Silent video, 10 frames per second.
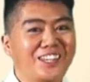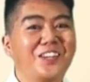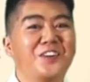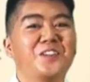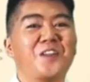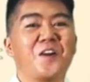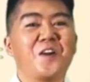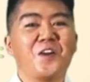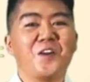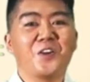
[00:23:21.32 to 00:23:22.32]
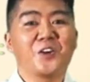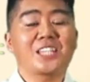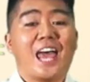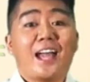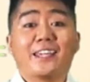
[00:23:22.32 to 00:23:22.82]
dear
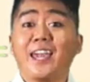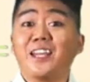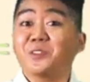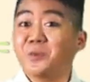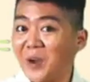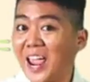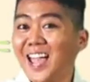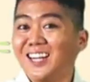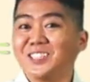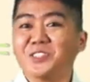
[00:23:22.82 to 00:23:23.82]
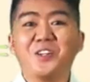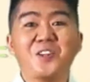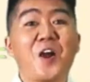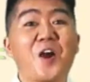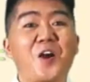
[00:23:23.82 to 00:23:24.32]
learners, get ready to
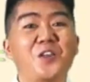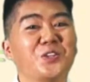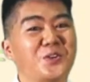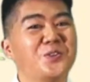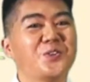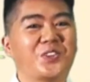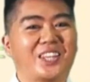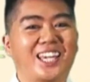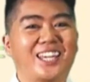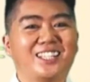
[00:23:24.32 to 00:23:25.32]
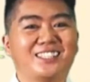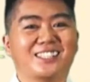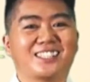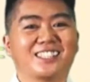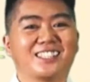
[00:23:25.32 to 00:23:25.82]
learn new
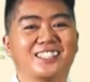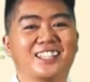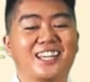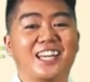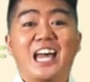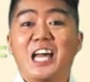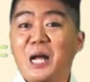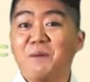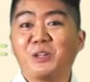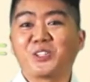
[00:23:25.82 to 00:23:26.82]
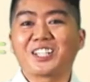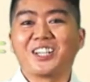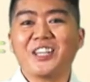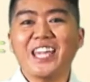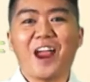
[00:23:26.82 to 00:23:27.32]
things. A
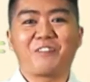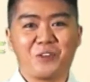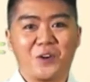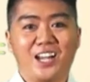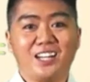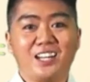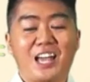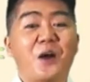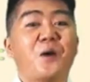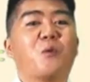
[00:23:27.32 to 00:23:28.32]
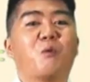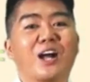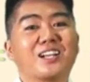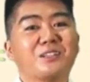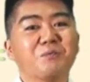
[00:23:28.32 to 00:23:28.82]
musical day, everyone.
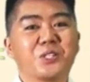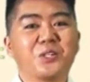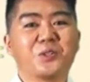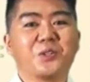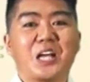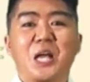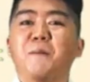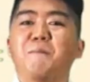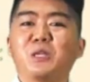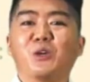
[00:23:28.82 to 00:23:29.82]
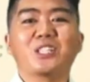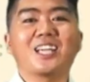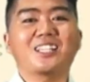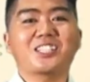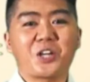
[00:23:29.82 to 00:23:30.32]
Welcome to
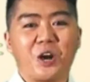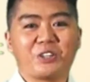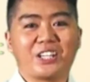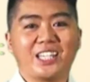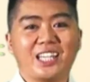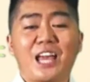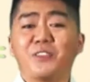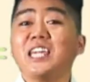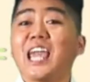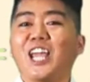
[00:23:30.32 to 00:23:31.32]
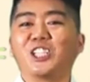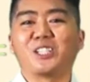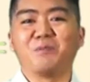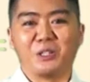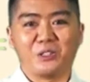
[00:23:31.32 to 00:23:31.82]
Music Discovery, the
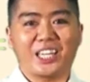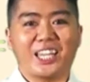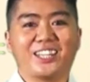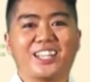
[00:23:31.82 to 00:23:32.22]
Asian Music